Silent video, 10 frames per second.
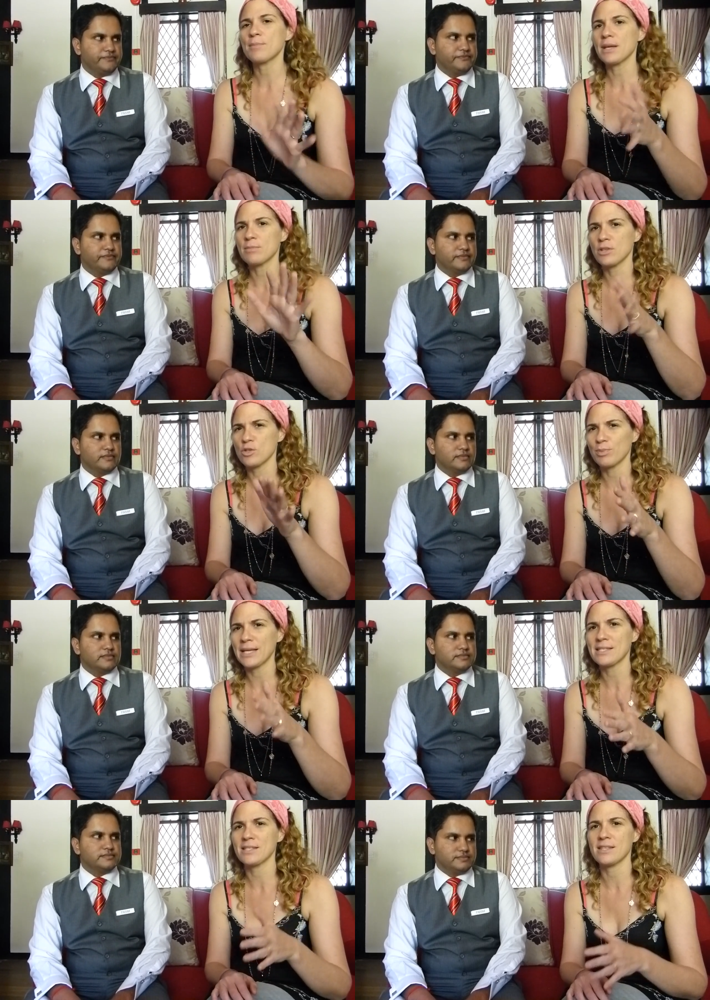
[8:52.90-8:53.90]
Speaker 1: yeah. sometimes those
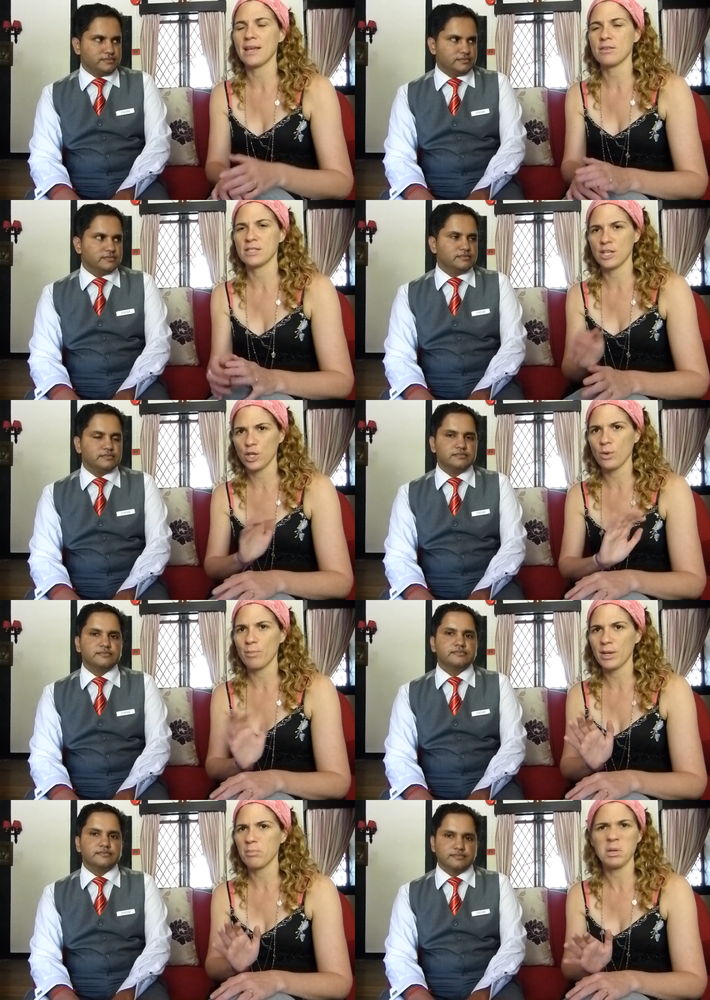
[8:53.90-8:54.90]
places they stick
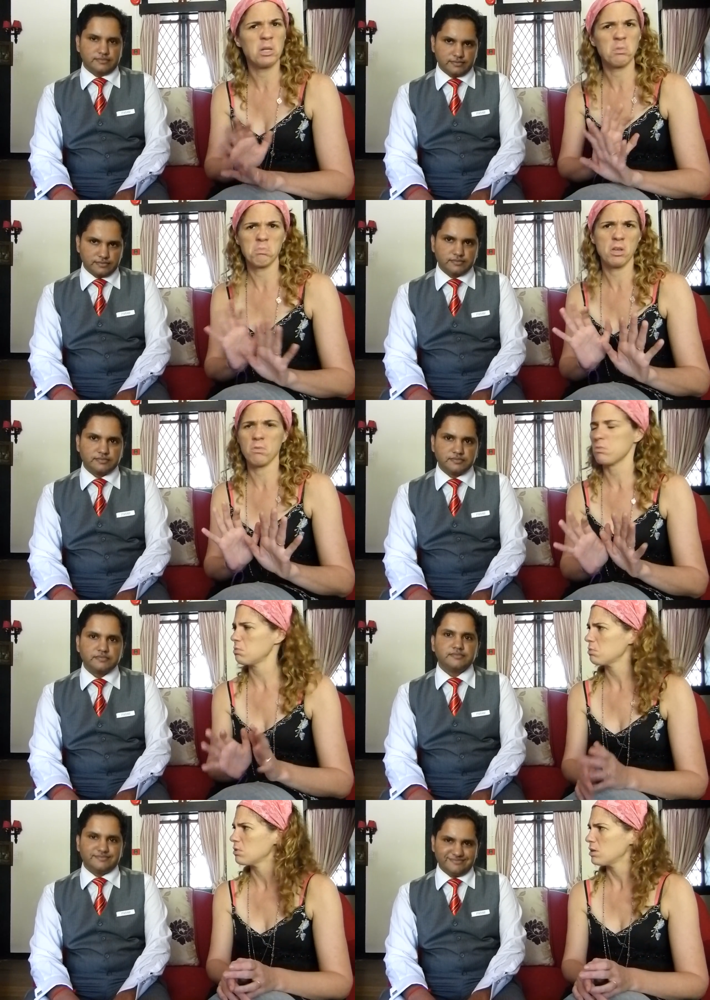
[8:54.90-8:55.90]
you a big bill. No,
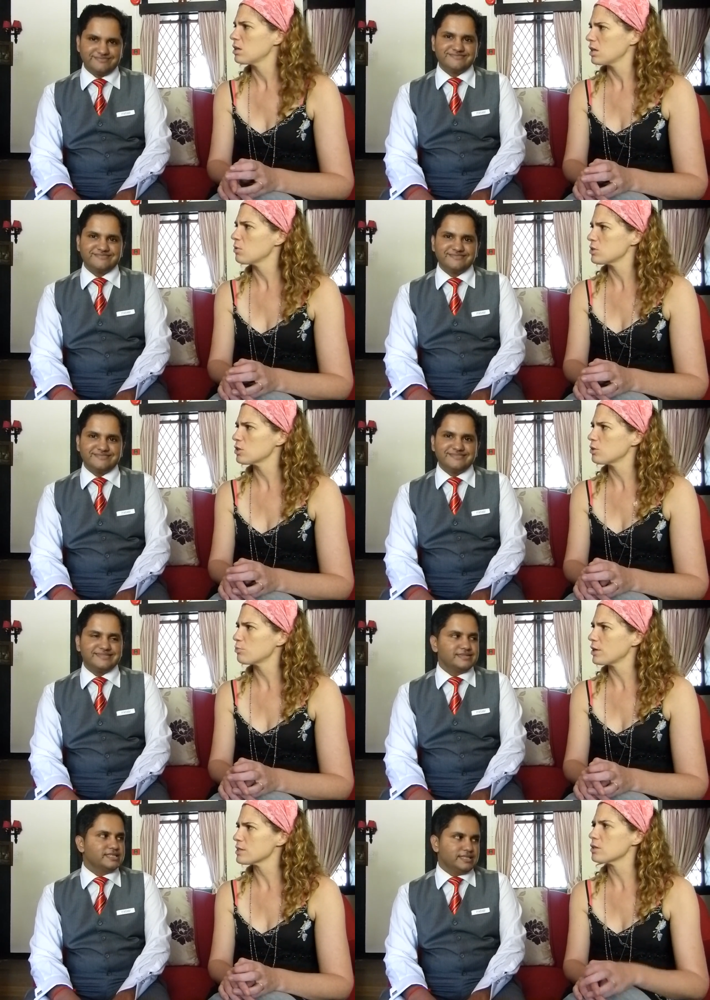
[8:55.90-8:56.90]
it was a
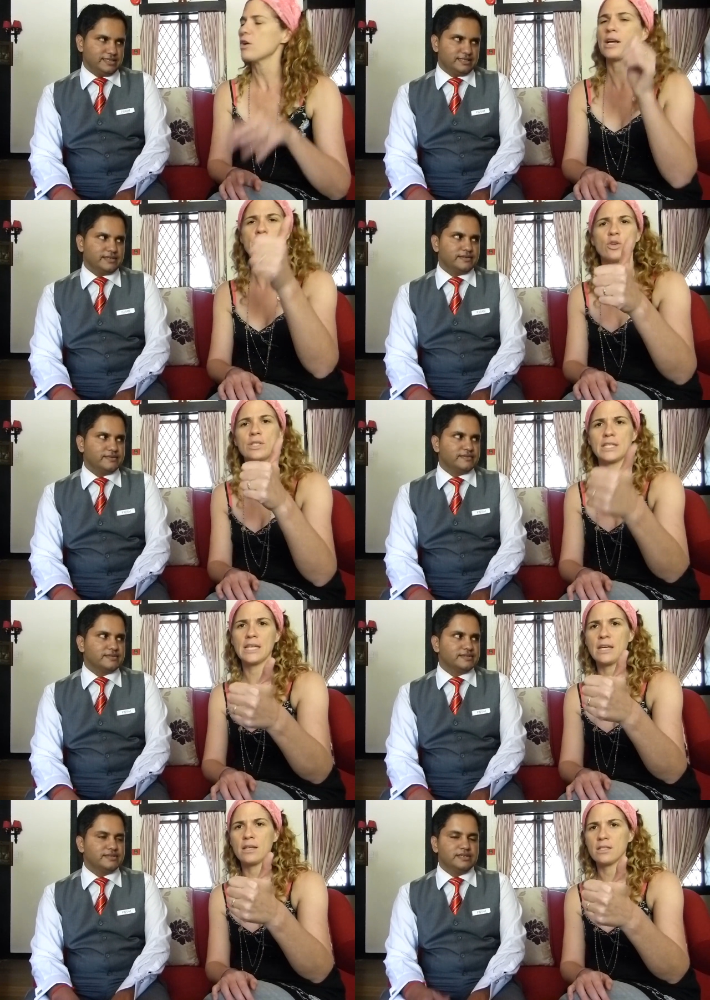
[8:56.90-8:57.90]
good price. Okay, so
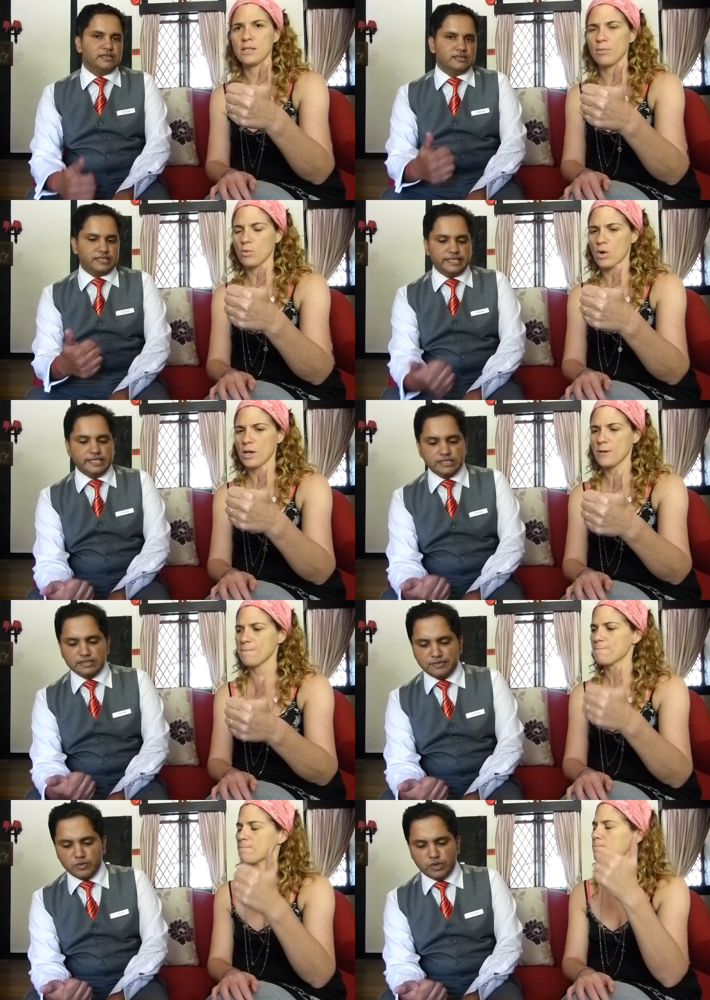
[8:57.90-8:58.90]
tea is number tea one. Tea
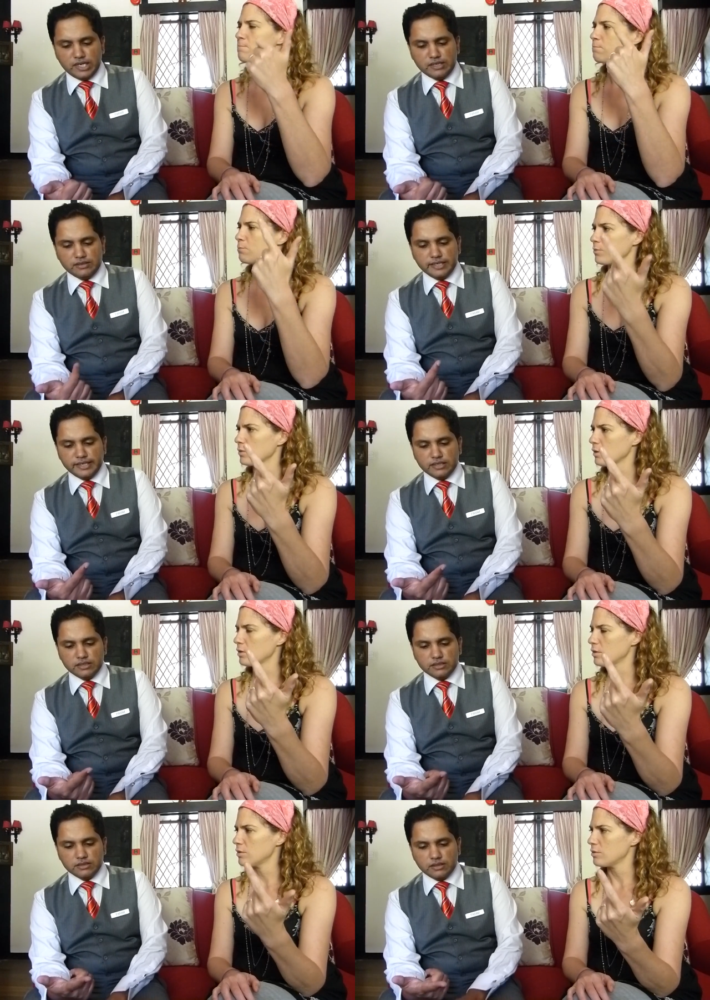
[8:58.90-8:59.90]
is
Speaker 2: number one.
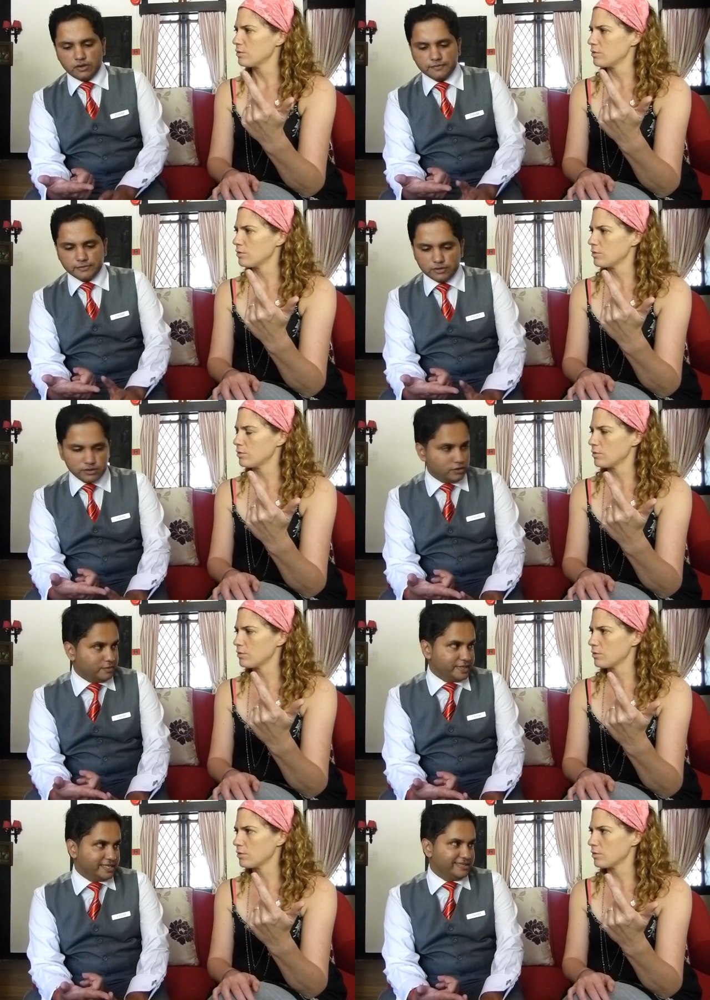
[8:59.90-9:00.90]
Then, uh, of course,
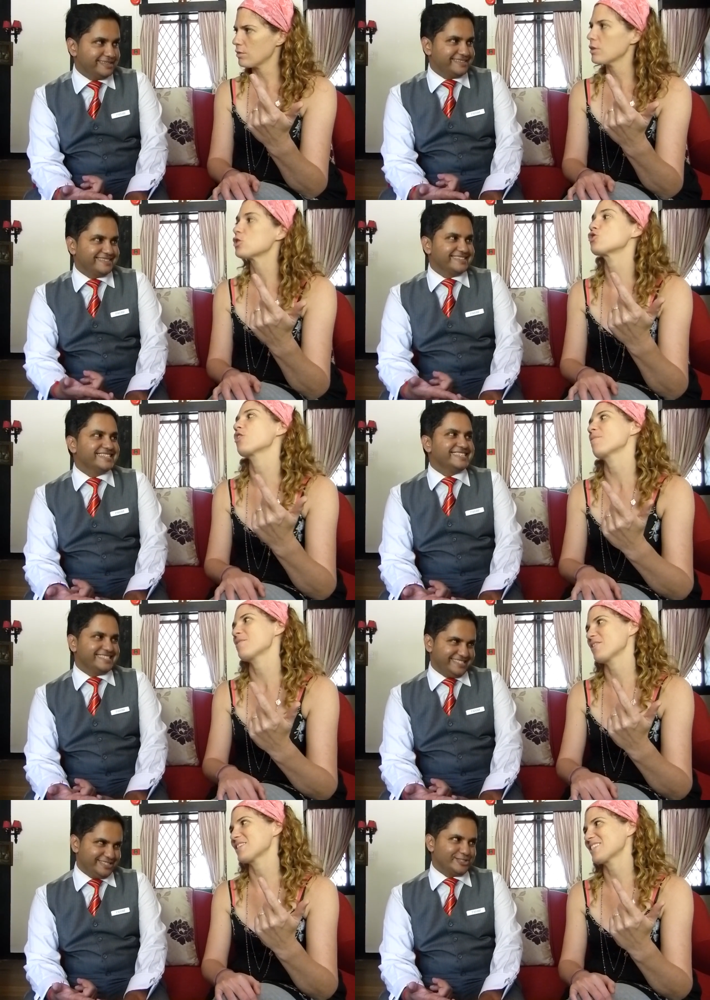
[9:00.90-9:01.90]
strawberry. the
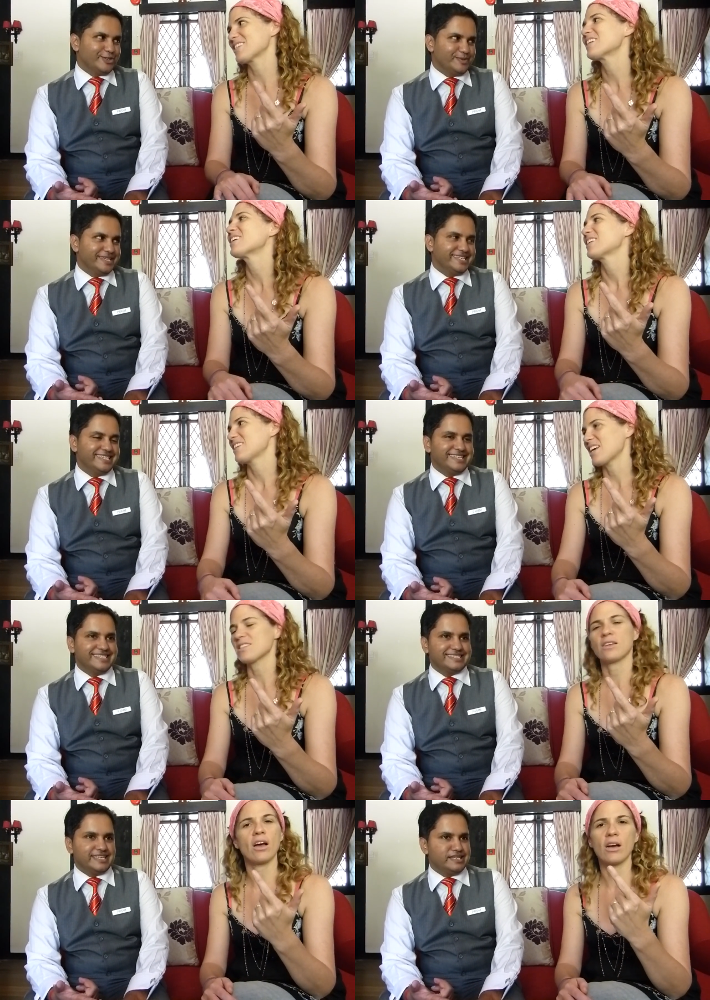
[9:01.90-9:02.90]
strawberries. Strawberry.
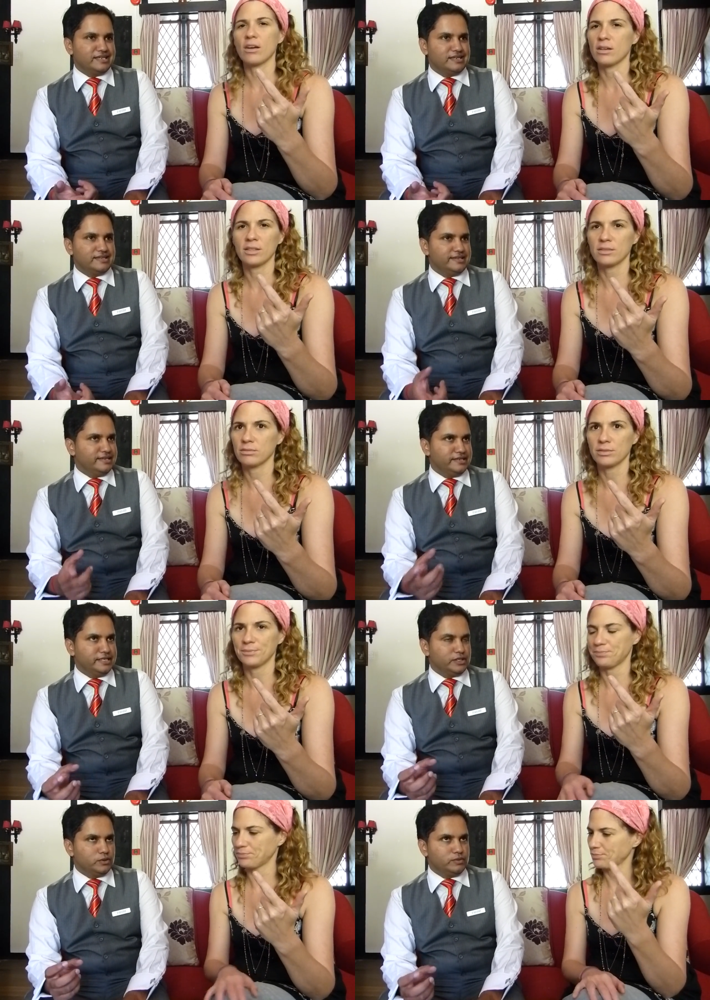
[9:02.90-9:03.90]
Yes. Then ah. uh, they
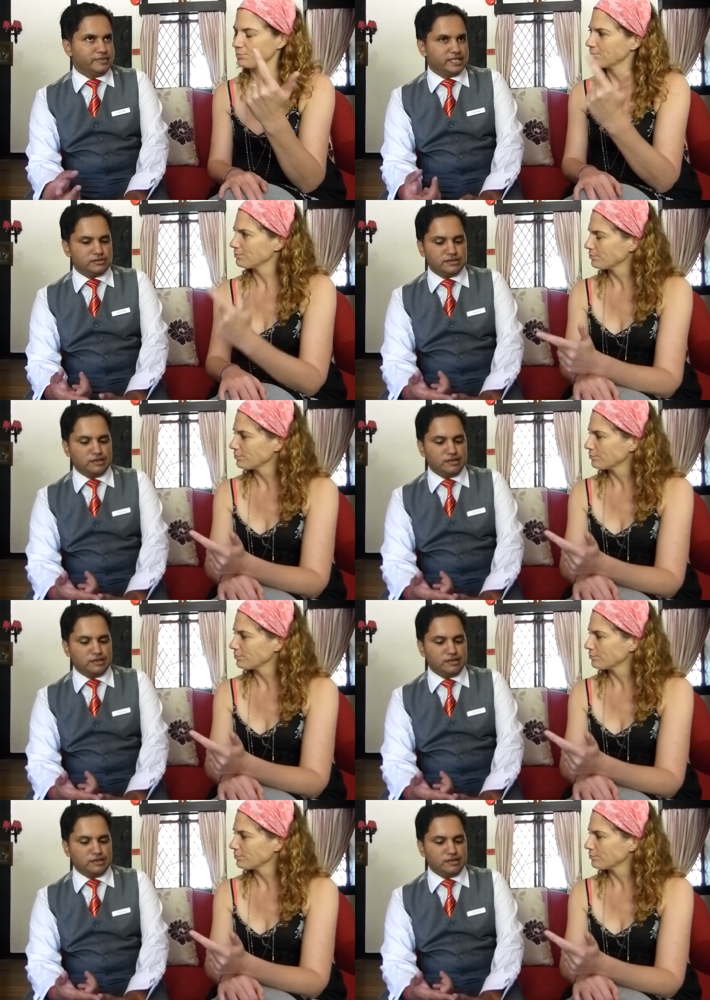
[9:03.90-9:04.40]
need to because